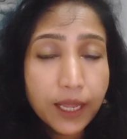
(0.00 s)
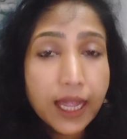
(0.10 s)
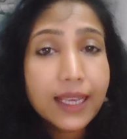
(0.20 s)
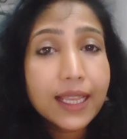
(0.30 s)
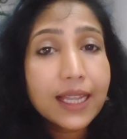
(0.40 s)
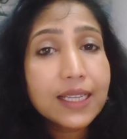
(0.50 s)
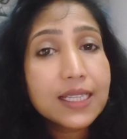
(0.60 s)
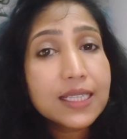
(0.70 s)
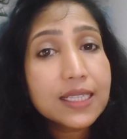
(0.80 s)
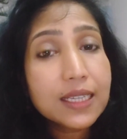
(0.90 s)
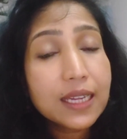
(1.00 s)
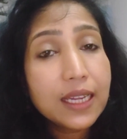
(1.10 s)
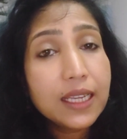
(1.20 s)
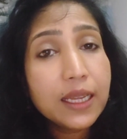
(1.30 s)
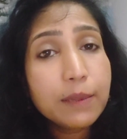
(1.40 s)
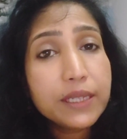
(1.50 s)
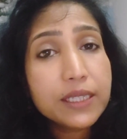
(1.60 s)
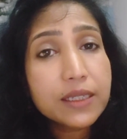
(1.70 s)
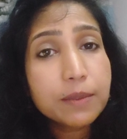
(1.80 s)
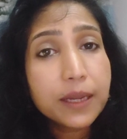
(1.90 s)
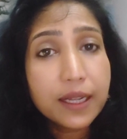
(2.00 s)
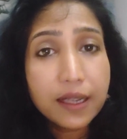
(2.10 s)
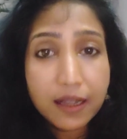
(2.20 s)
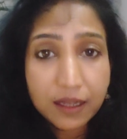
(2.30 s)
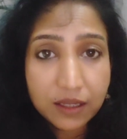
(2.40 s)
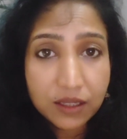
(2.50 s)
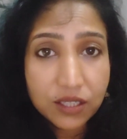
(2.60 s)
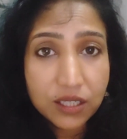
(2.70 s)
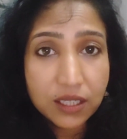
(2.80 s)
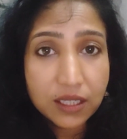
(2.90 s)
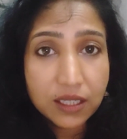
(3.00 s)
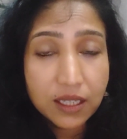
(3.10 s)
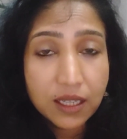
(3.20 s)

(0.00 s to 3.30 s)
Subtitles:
and that is inhibited by another gene.